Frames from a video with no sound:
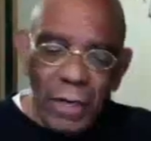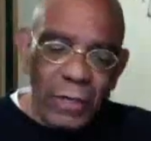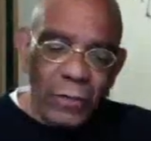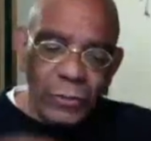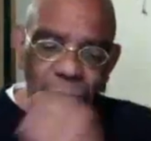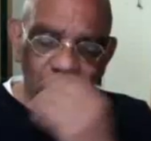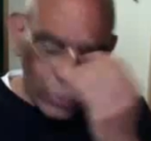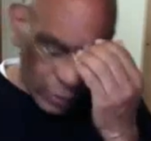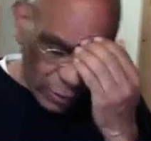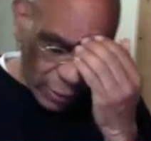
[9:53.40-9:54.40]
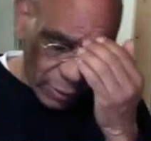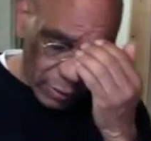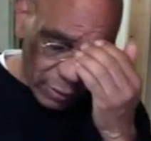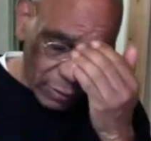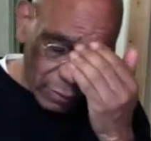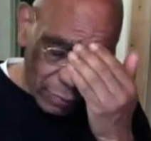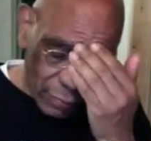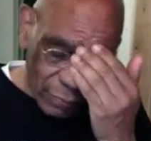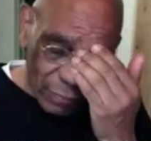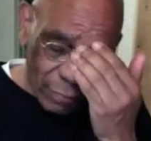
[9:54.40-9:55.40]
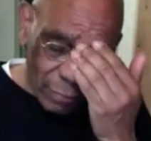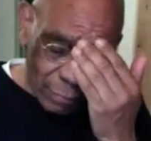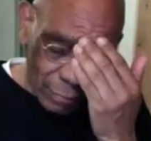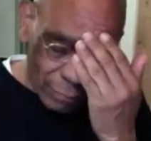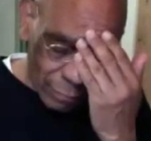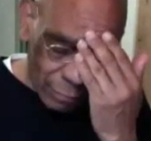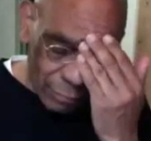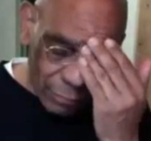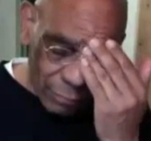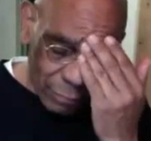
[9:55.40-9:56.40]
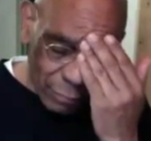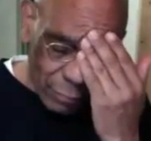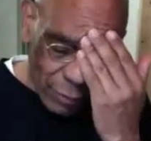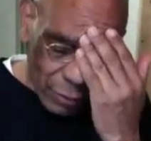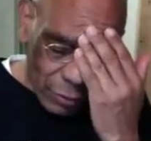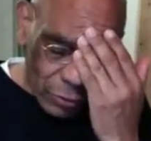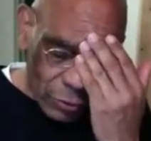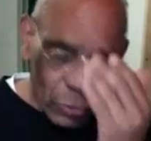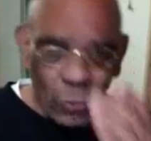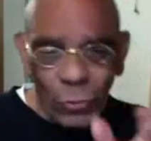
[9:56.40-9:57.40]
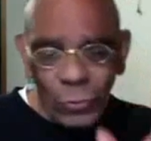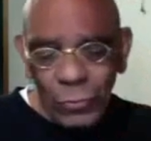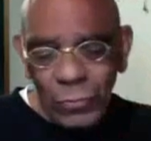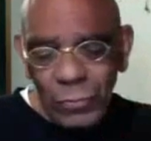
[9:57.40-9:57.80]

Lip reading: I also think that. mm, so